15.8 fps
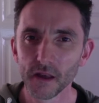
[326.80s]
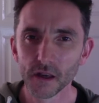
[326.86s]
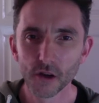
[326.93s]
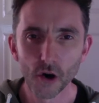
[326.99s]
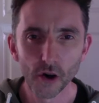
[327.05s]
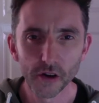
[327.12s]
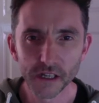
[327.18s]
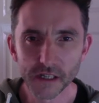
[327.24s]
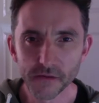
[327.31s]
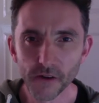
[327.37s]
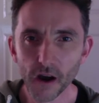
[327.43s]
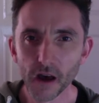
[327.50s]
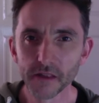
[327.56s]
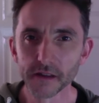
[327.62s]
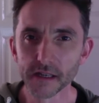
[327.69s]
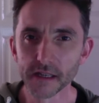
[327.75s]
God is
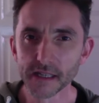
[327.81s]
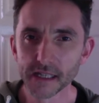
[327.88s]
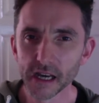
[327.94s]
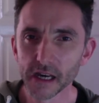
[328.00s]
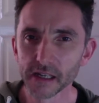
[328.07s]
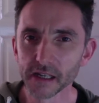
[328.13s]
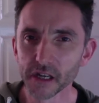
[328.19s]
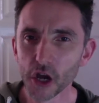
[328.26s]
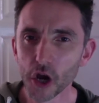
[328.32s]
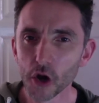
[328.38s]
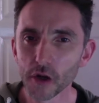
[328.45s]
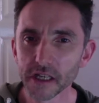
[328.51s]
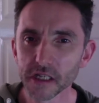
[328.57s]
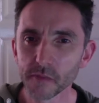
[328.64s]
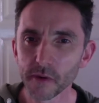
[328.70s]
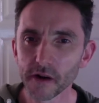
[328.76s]
Father, Son, and Holy
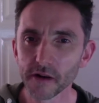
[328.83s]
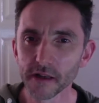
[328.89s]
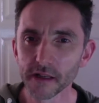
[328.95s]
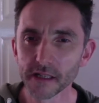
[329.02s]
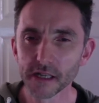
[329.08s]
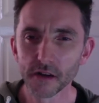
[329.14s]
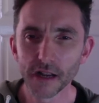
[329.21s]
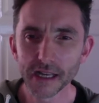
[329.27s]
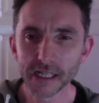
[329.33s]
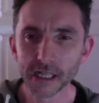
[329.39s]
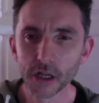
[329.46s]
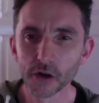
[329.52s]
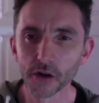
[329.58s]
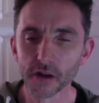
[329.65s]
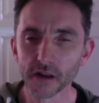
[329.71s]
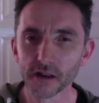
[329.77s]
Spirit, so let's
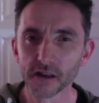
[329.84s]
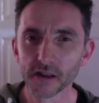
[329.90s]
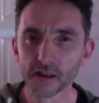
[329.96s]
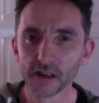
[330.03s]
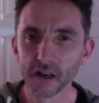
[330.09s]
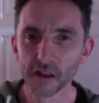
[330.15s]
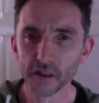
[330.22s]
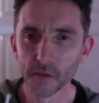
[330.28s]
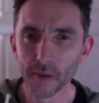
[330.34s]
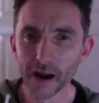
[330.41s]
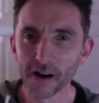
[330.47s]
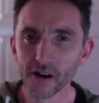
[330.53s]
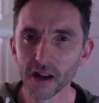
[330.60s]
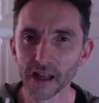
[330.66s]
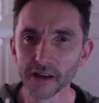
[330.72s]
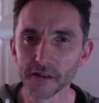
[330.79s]
look at the
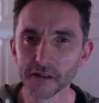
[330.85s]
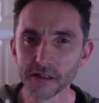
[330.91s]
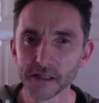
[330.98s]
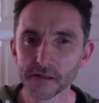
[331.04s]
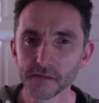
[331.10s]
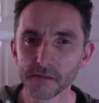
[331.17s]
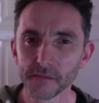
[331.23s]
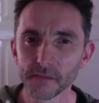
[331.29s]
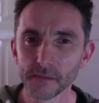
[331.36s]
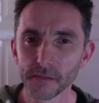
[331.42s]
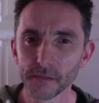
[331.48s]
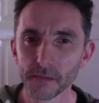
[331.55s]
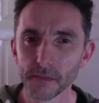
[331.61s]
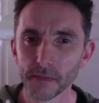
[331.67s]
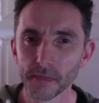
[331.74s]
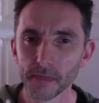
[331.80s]
parallels.
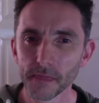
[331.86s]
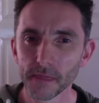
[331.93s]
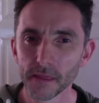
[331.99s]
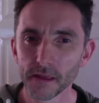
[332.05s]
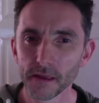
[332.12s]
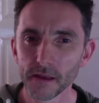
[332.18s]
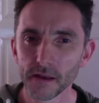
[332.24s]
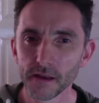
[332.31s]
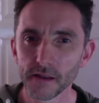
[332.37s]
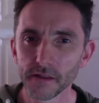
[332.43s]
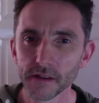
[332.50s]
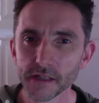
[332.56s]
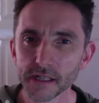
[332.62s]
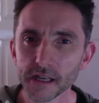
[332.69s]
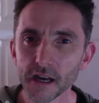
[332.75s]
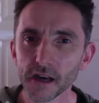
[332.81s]
The
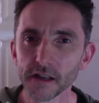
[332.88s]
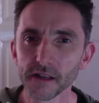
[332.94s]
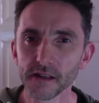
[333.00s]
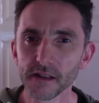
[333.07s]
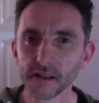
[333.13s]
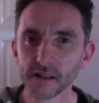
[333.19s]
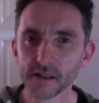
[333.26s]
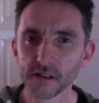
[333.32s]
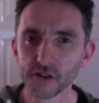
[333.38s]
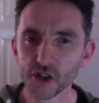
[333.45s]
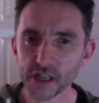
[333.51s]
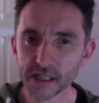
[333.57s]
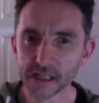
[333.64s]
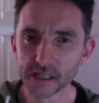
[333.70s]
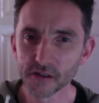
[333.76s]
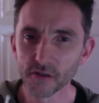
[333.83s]
Son,
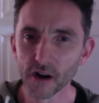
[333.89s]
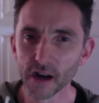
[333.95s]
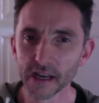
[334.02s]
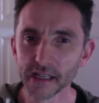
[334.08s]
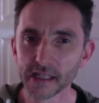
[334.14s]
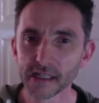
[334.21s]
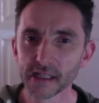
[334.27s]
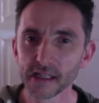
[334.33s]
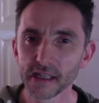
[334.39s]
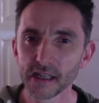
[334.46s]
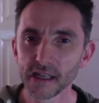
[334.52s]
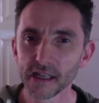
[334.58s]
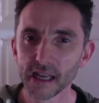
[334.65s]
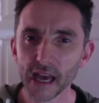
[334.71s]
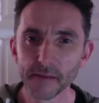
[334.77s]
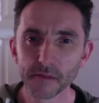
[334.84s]
Jesus Christ,
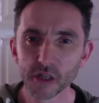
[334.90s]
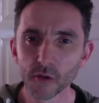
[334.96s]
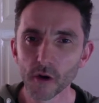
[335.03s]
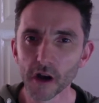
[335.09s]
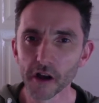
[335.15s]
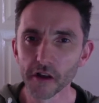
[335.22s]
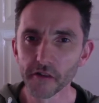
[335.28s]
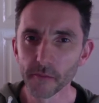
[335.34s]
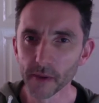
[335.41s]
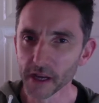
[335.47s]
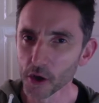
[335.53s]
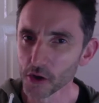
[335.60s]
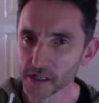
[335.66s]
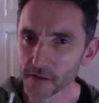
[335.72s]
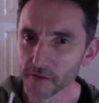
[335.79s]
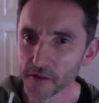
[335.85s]
came to earth
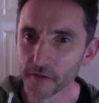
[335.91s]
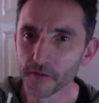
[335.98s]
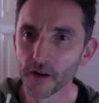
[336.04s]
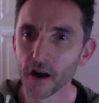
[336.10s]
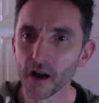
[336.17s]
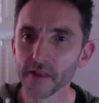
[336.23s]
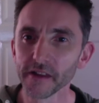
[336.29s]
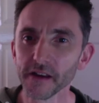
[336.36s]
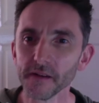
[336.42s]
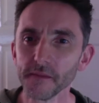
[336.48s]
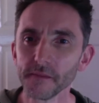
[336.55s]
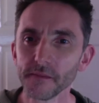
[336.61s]
because of the Father.